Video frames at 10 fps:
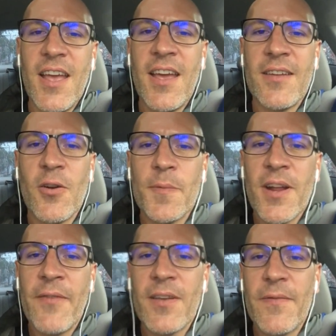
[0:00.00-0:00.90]
and hope you're
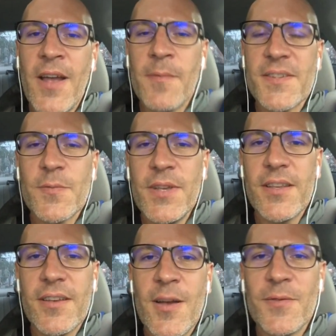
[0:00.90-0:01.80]
having a fabulous week,
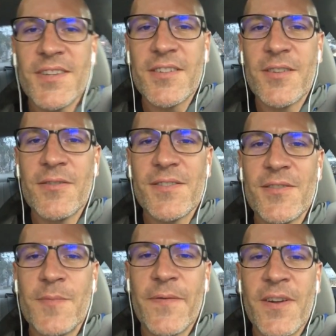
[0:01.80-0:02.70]
and we'll talk to you real
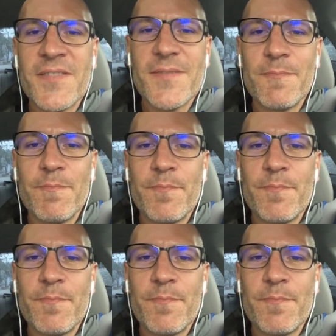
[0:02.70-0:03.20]
soon, my friends.